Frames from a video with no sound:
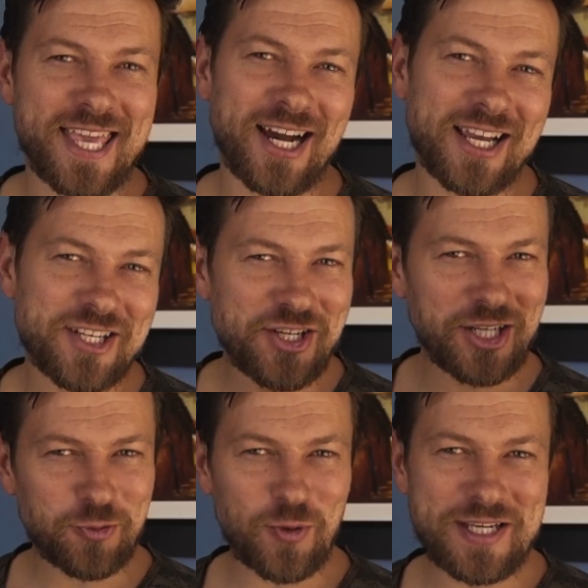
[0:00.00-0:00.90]
I
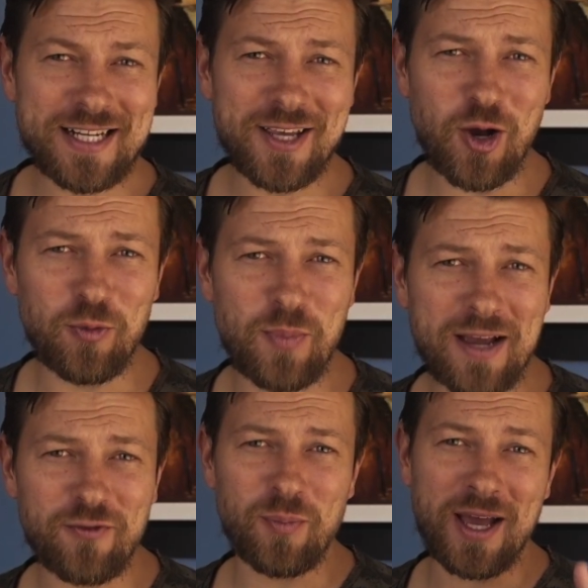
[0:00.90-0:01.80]
just recently got
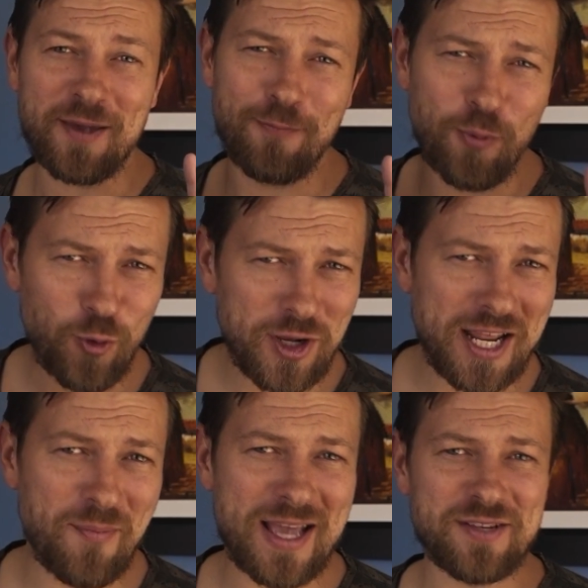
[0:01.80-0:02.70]
back from a
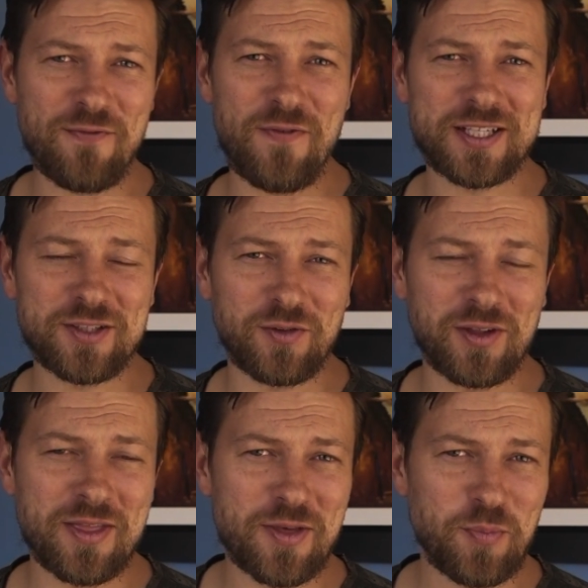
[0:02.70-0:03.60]
pretty amazing
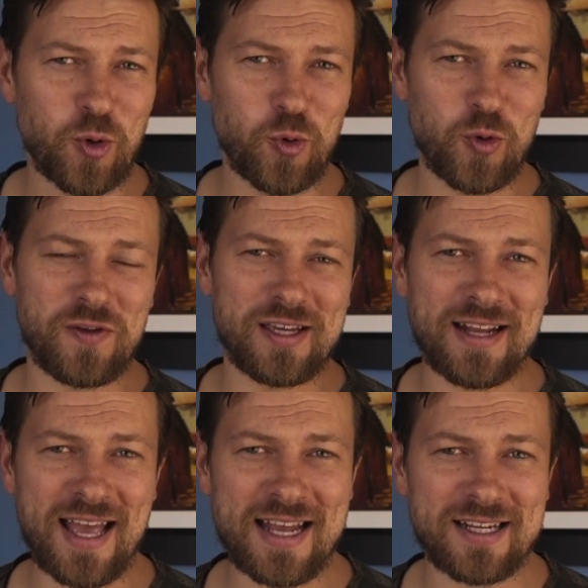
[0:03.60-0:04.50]
festival in the Peruvian
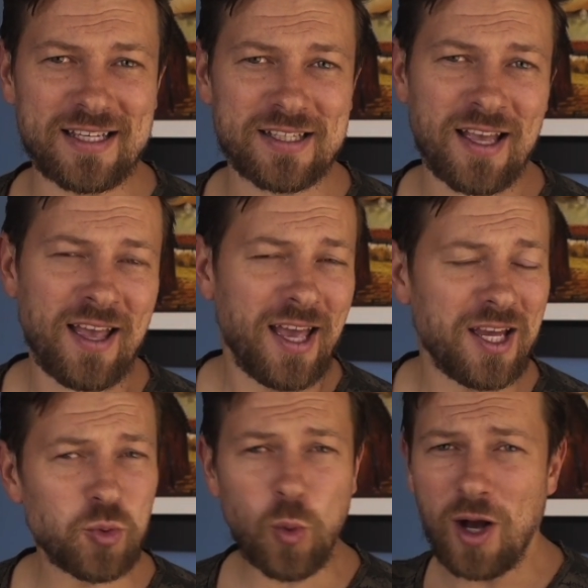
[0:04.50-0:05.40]
Andes,
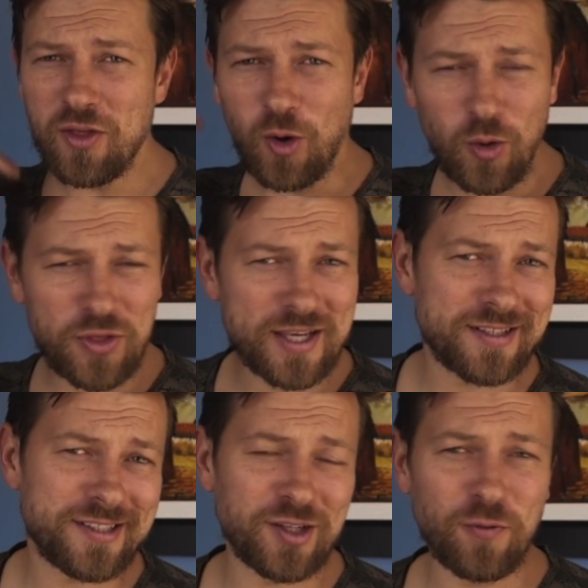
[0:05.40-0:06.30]
and while the whole thing
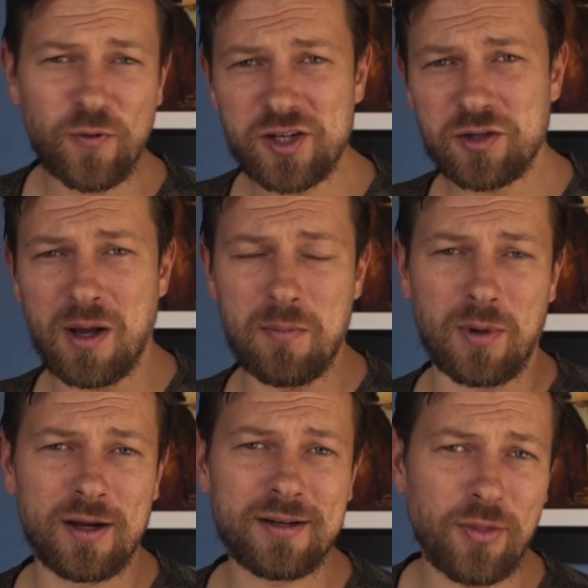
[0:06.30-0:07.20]
is still fresh in my
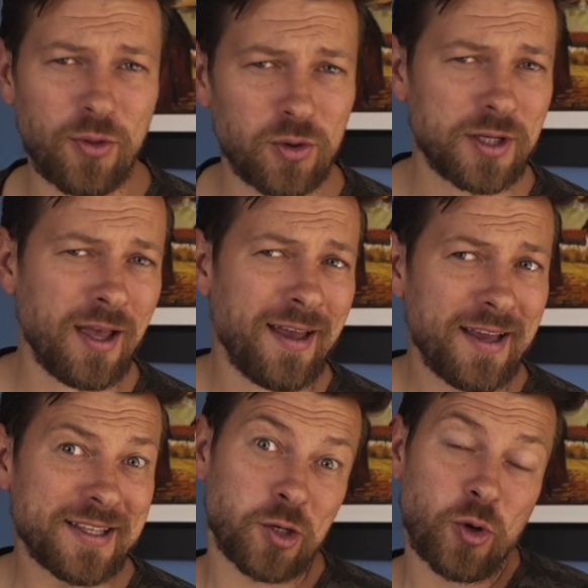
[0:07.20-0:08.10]
mind, I thought
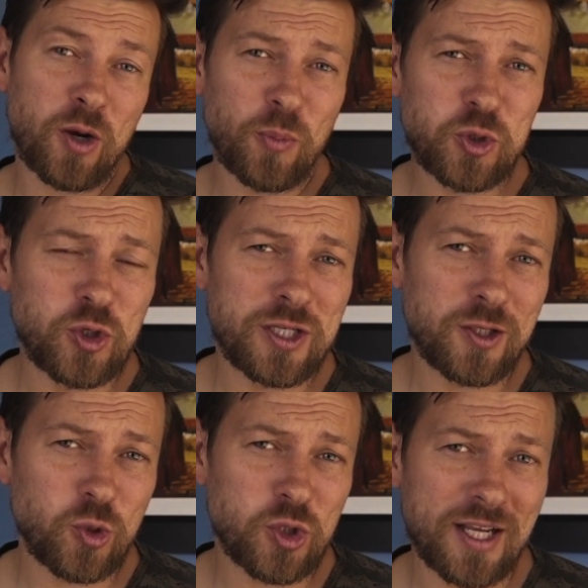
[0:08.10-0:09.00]
it's a great opportunity
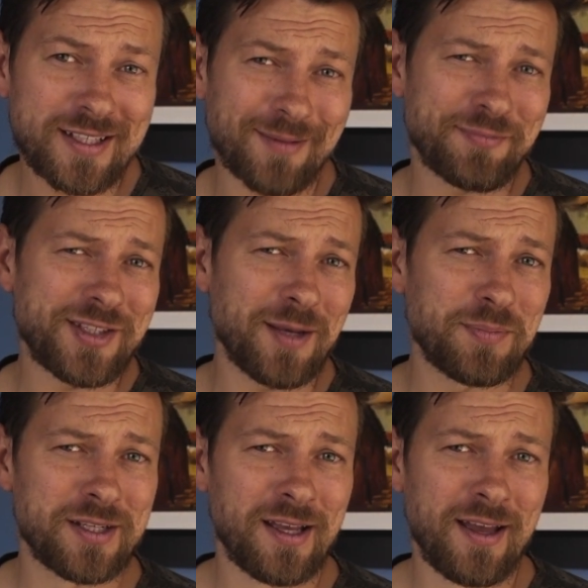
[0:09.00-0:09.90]
to share some
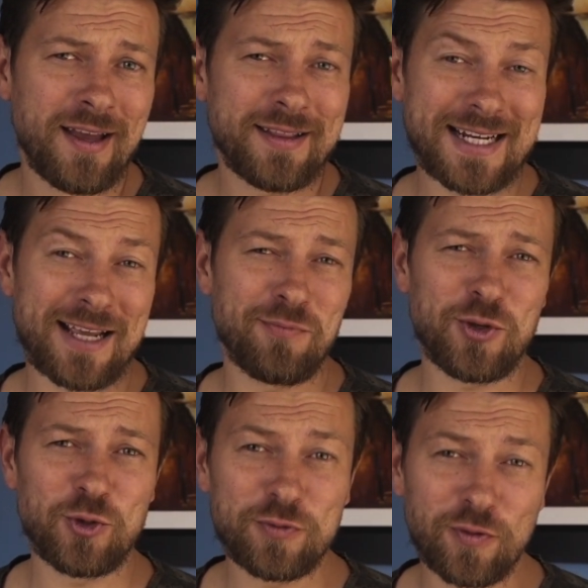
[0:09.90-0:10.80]
tips that can be
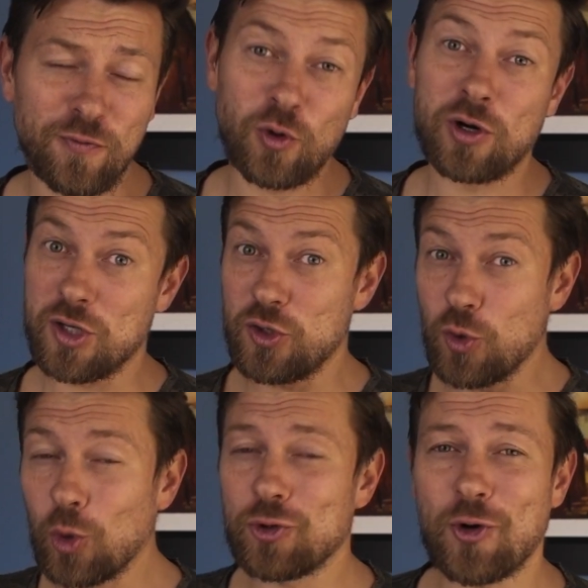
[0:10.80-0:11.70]
useful for
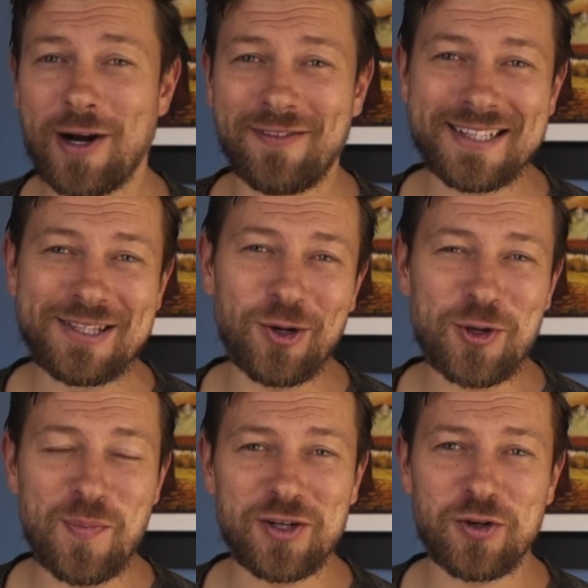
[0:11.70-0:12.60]
your travel and
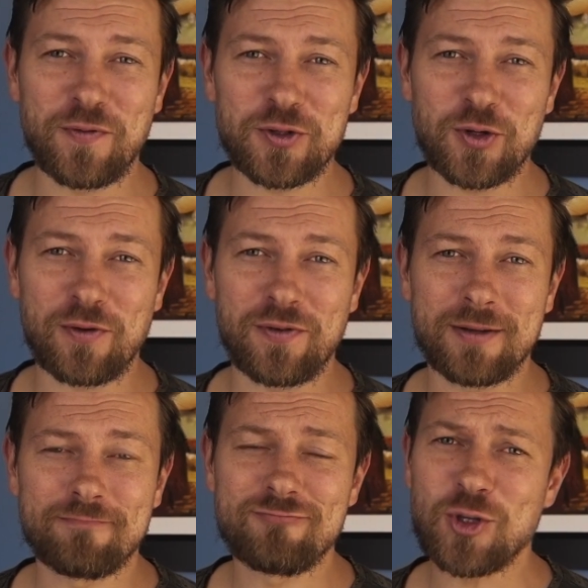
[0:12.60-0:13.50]
documentary
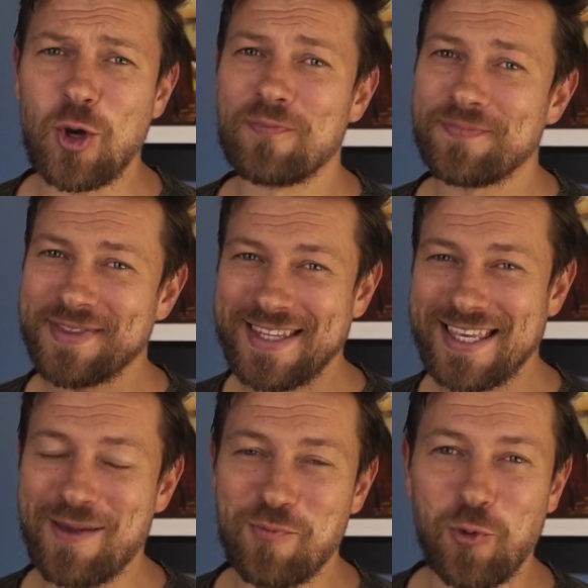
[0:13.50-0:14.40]
photography. So
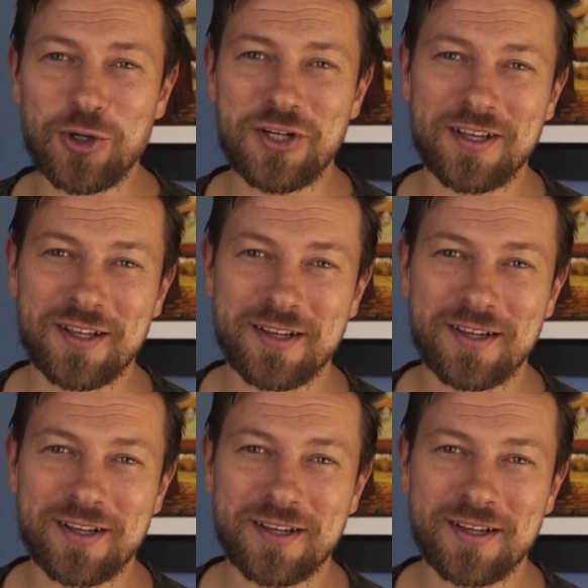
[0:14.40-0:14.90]
keep watching.